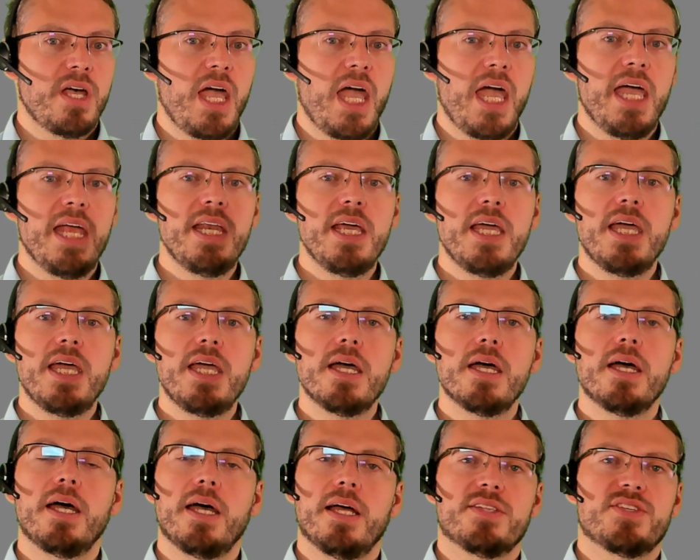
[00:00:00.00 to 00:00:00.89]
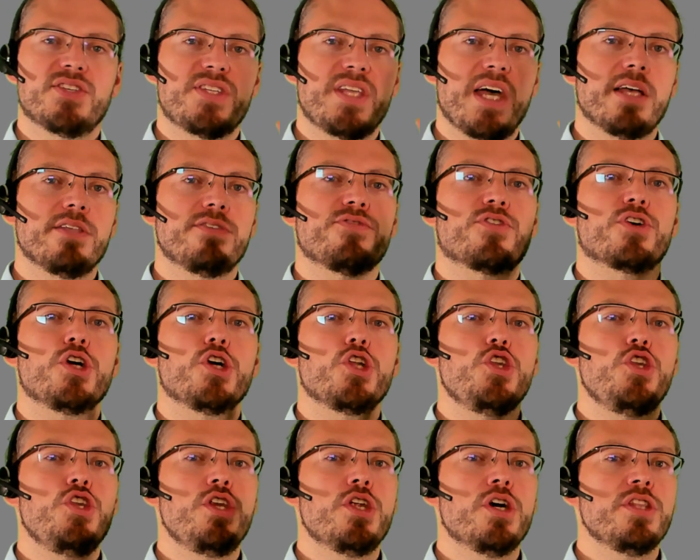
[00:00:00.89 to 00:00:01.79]
NDE, it stands for
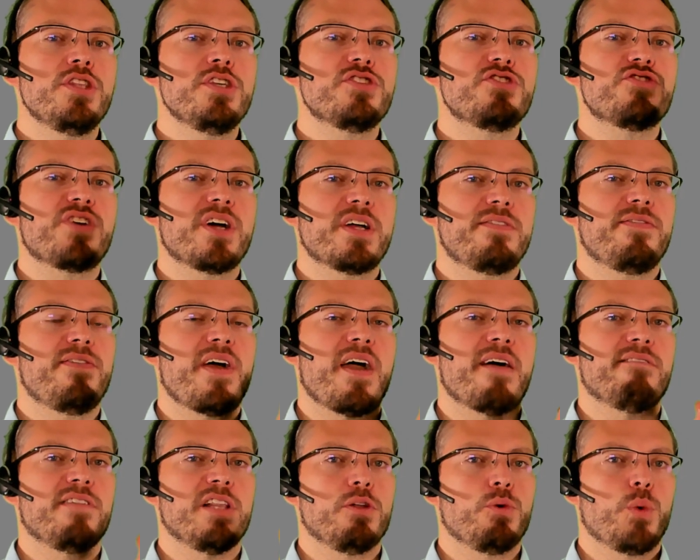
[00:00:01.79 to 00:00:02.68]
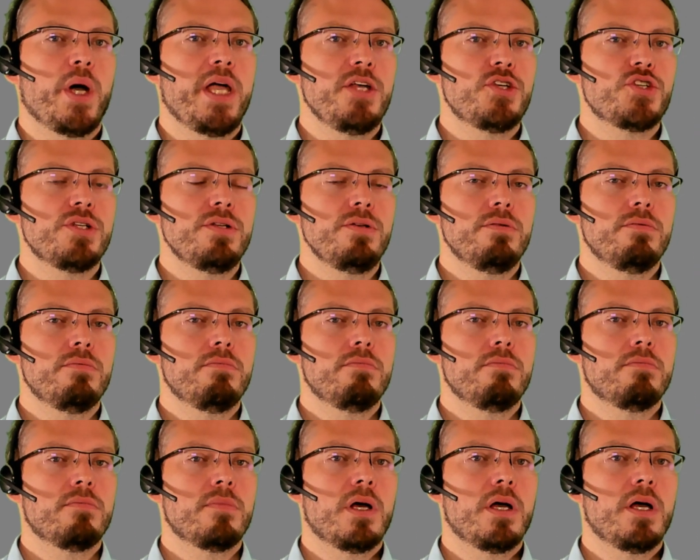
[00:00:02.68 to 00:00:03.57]
non-destructive evaluation,
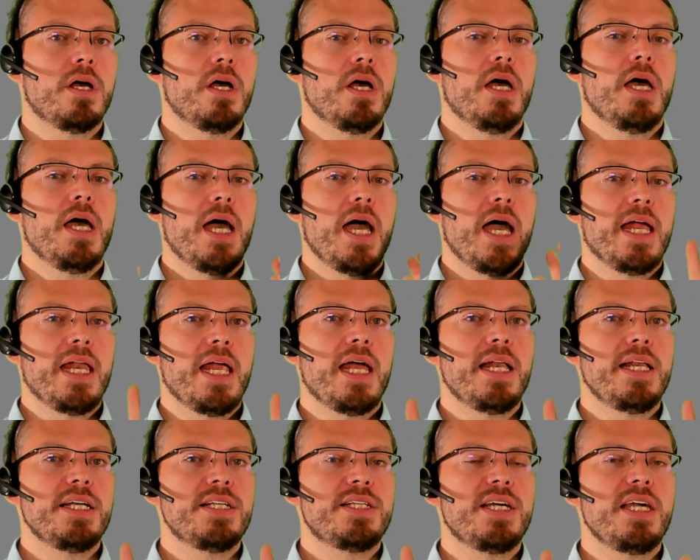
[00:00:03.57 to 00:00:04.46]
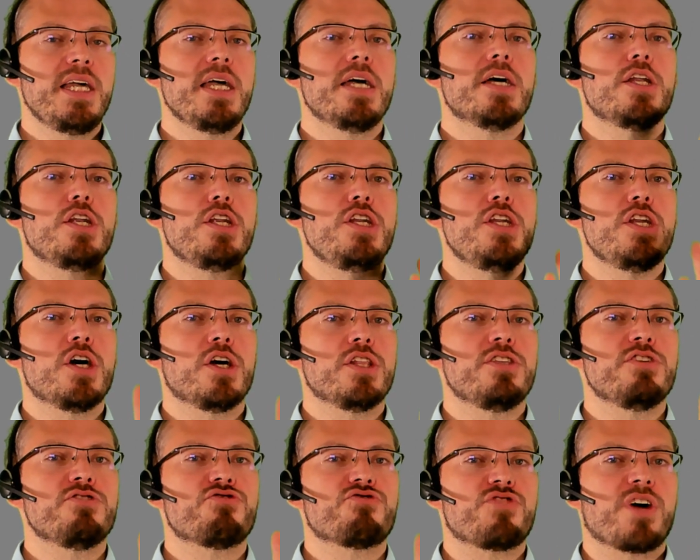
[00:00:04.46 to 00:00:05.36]
and NDT,
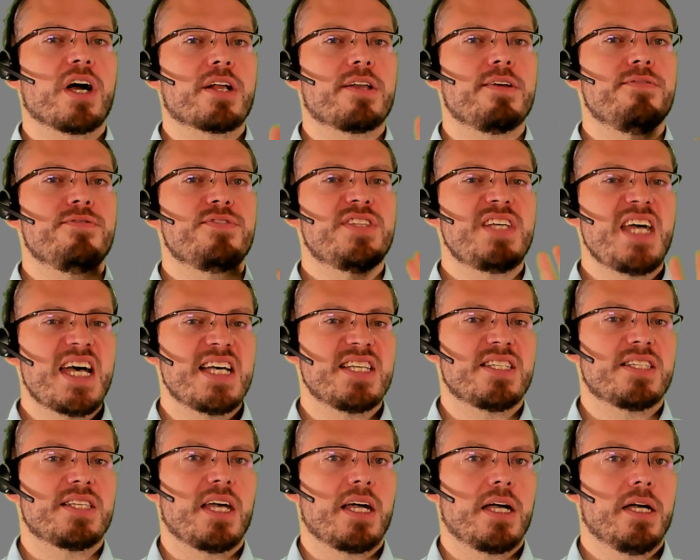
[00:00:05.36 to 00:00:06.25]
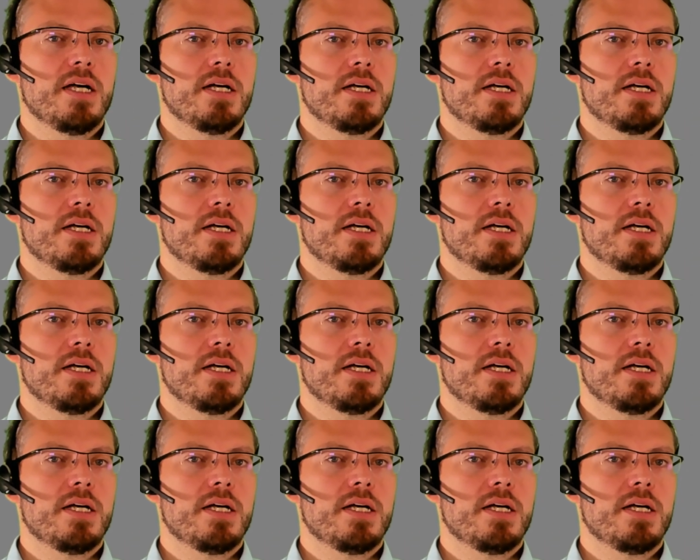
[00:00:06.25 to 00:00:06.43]
non-destructive testing.